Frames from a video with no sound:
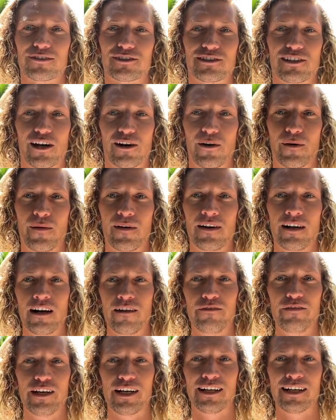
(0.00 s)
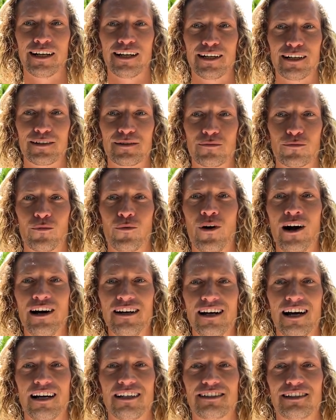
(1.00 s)
So figured, why
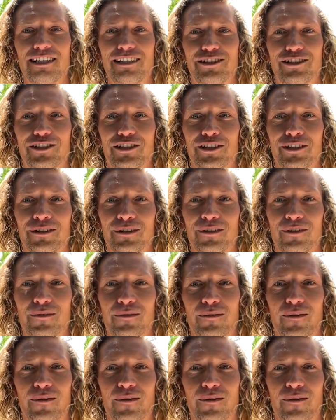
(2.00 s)
not teach you